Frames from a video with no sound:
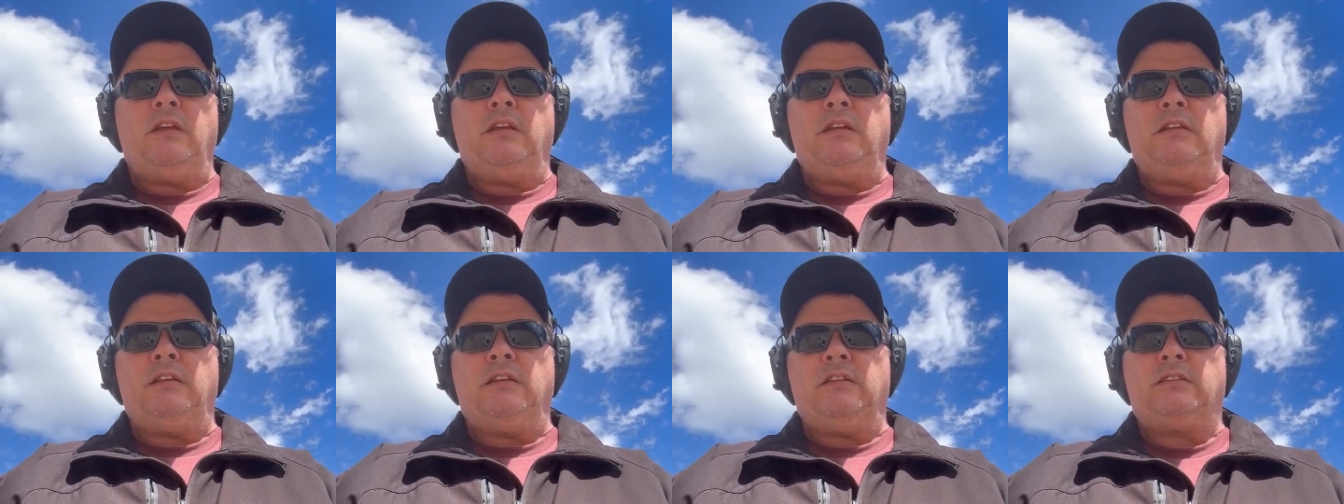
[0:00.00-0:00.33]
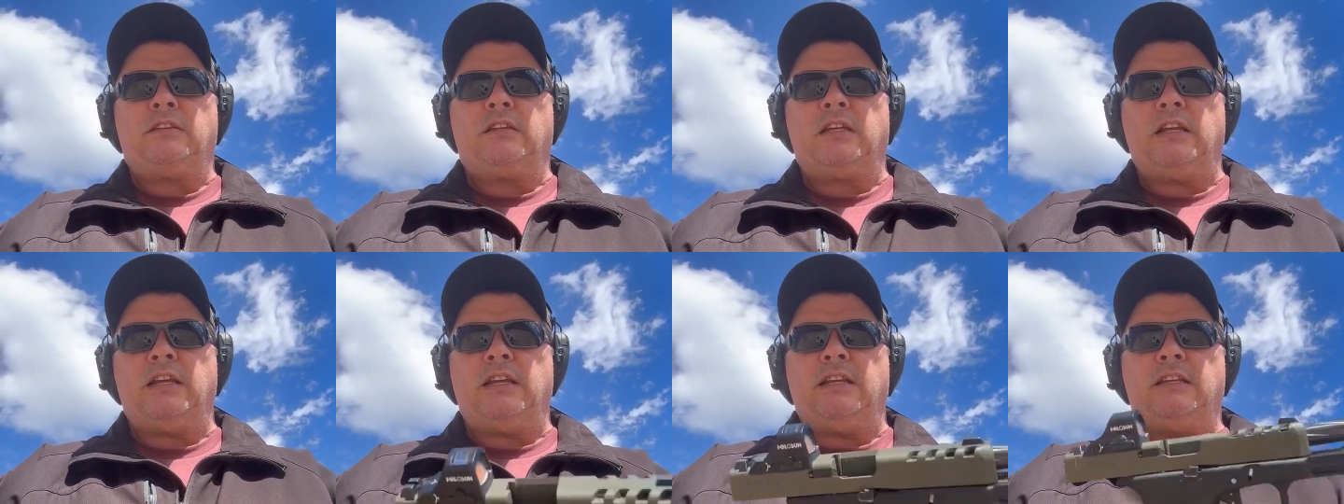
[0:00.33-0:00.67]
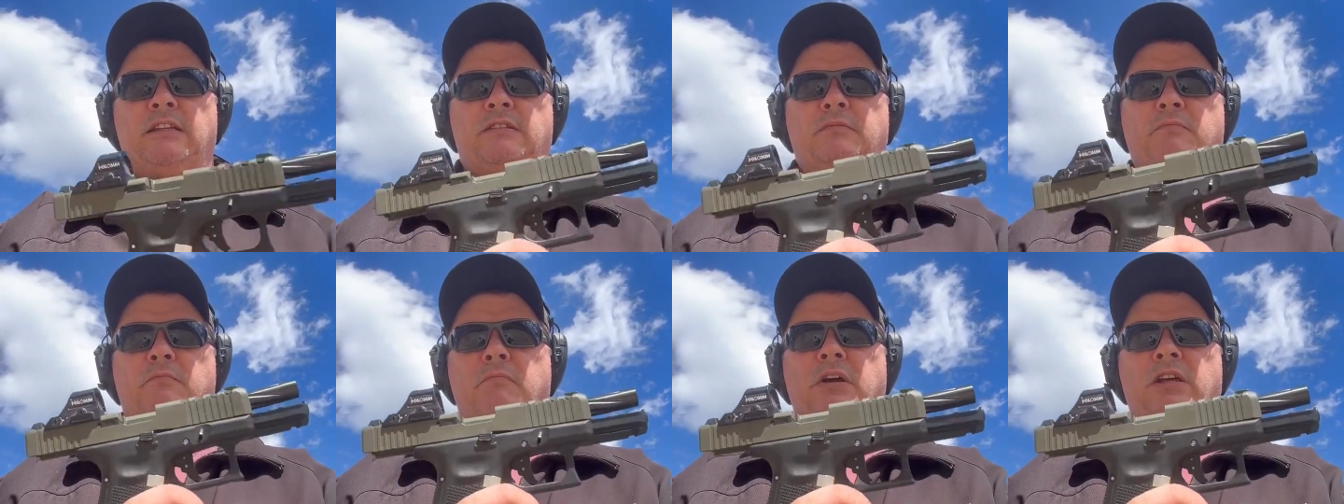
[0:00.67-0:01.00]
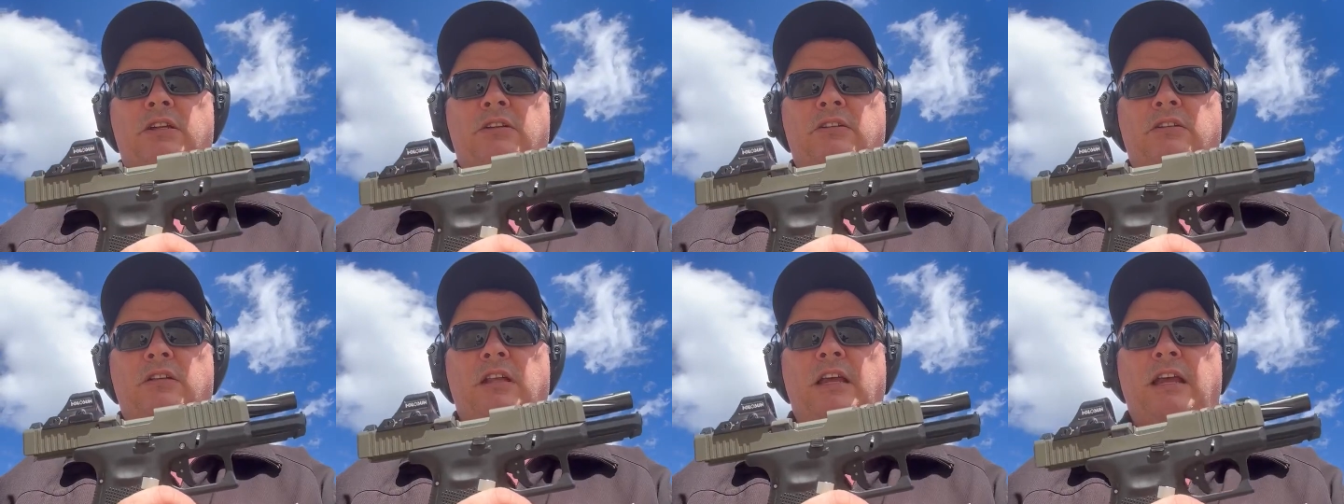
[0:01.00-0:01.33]
This gun is
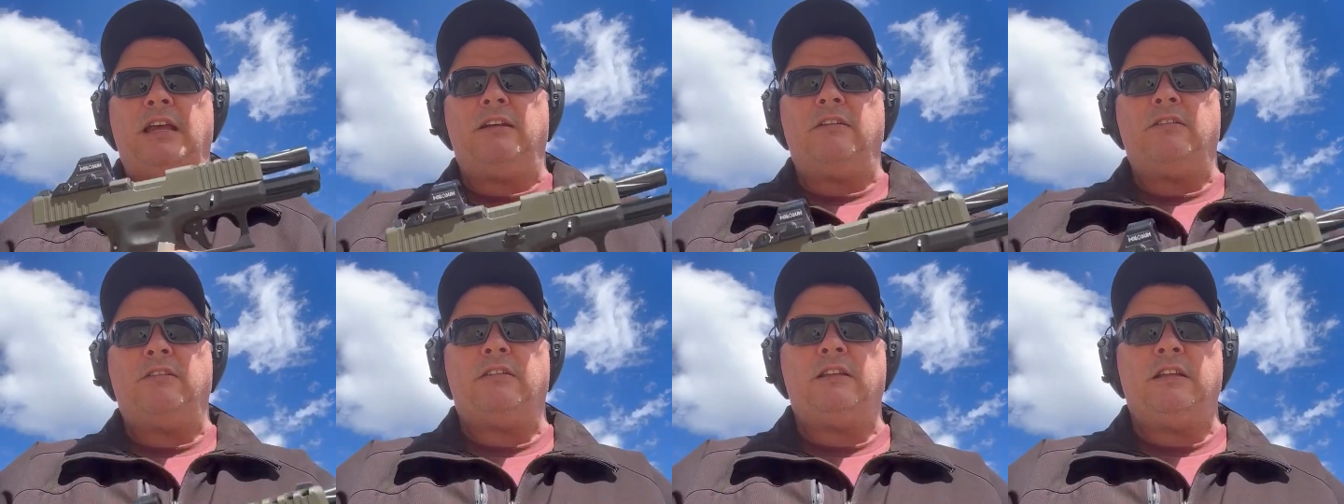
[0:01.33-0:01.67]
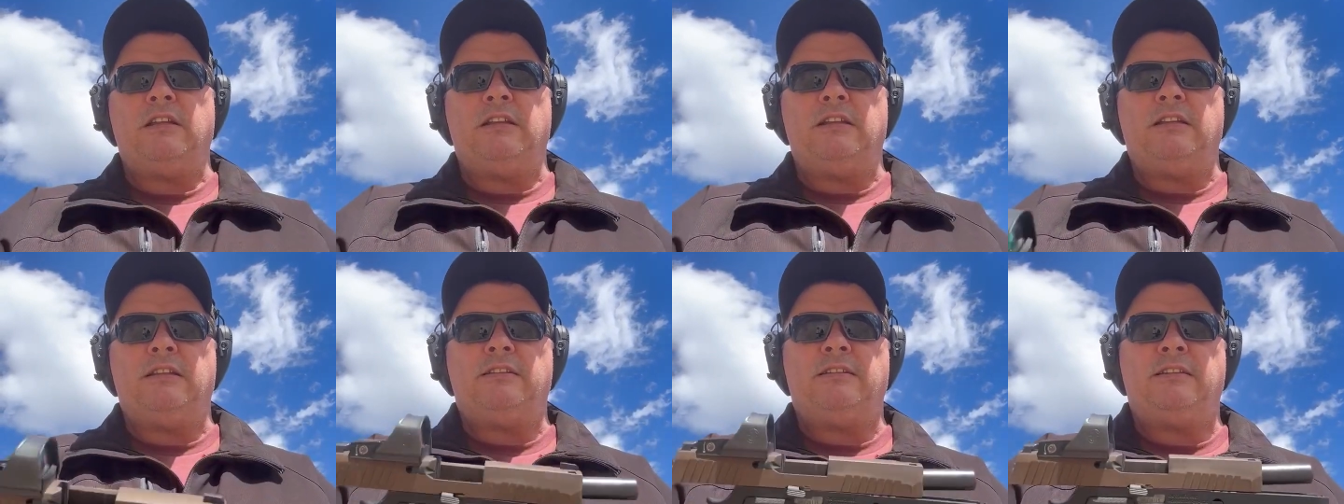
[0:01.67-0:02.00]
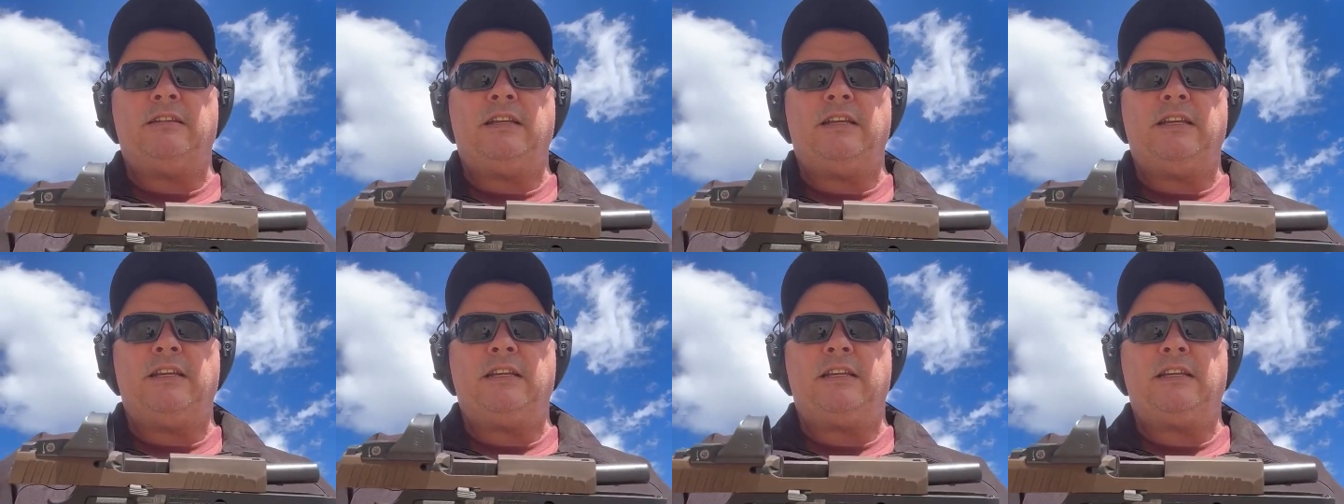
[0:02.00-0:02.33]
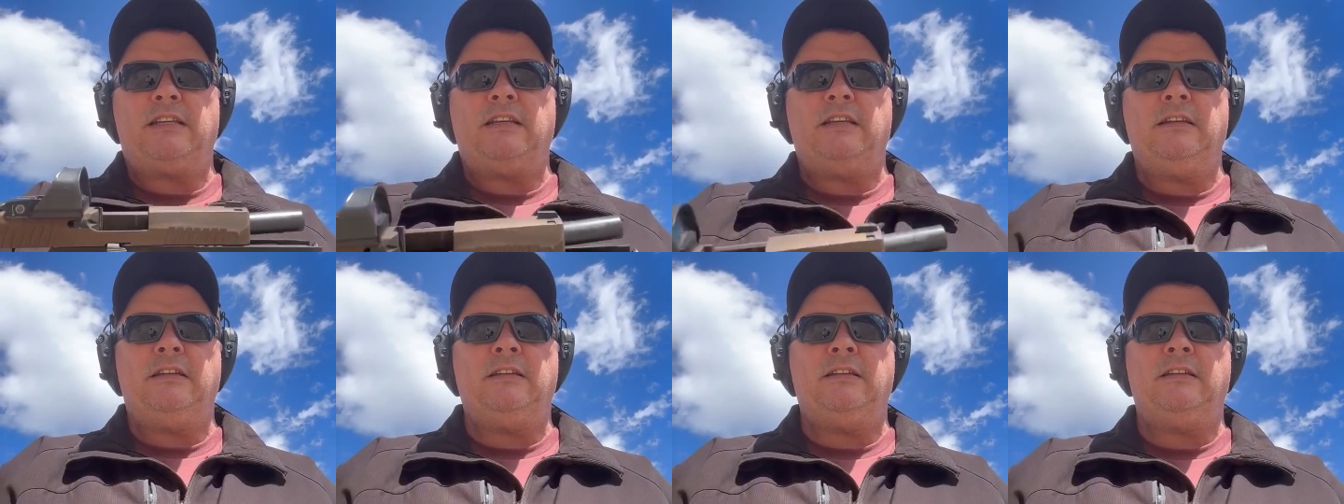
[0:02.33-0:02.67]
much lighter than the SIG,
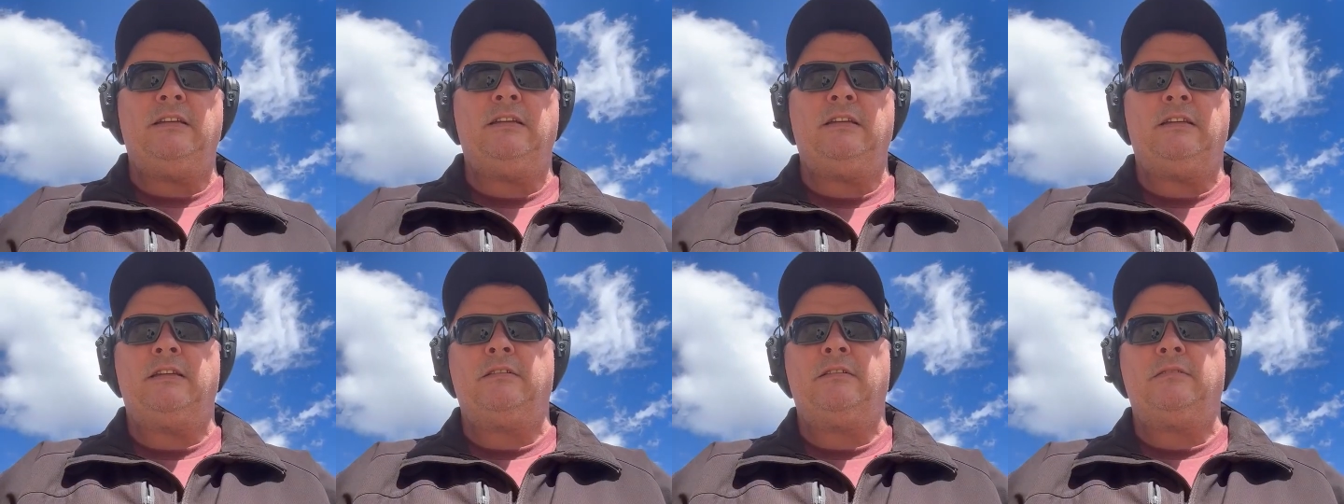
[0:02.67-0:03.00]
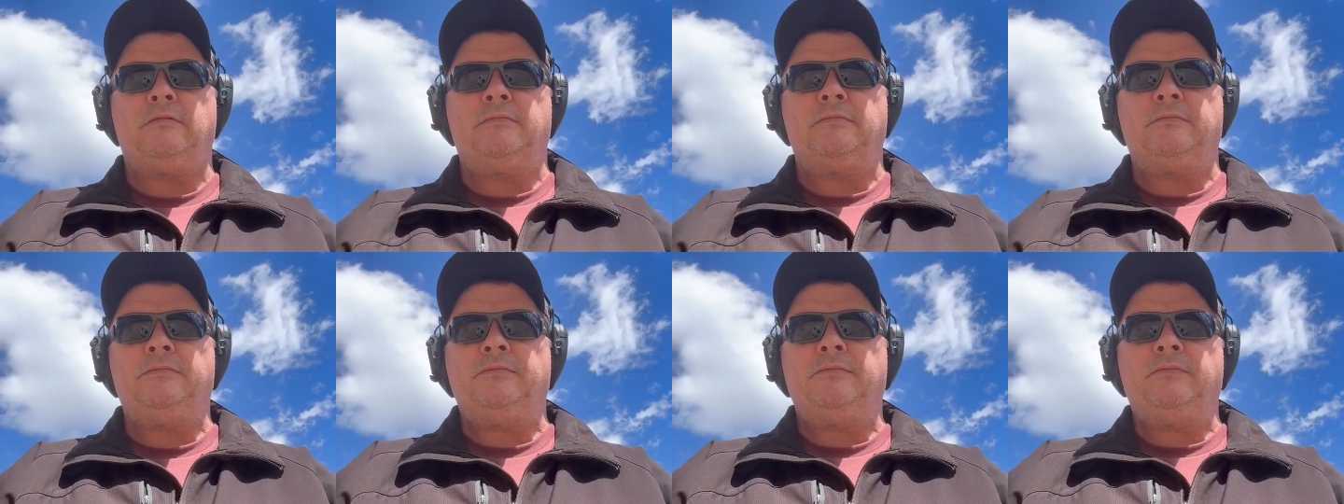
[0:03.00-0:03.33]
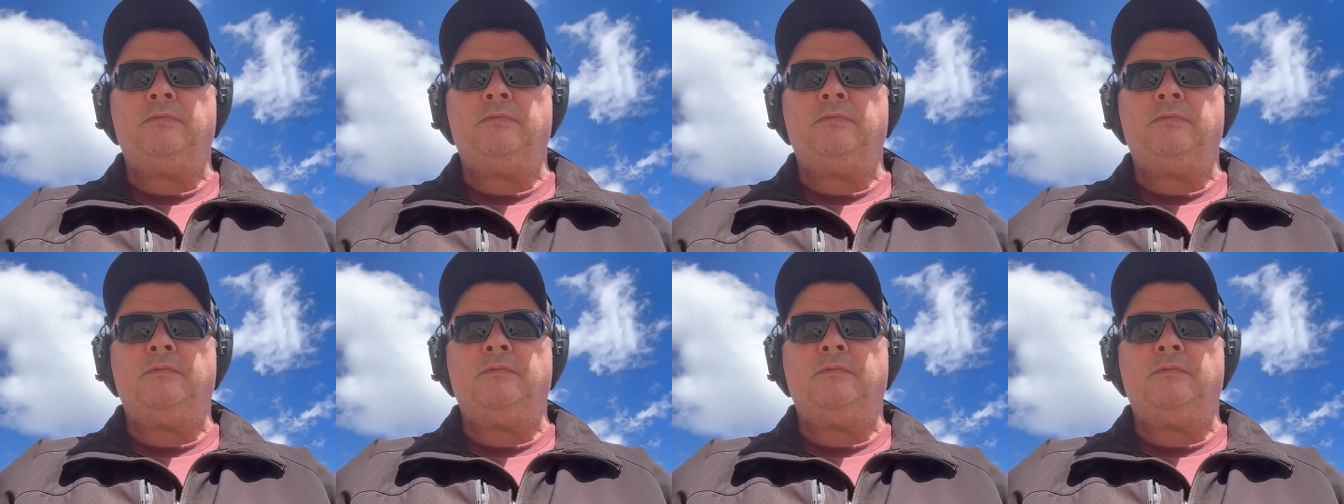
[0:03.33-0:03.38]
um,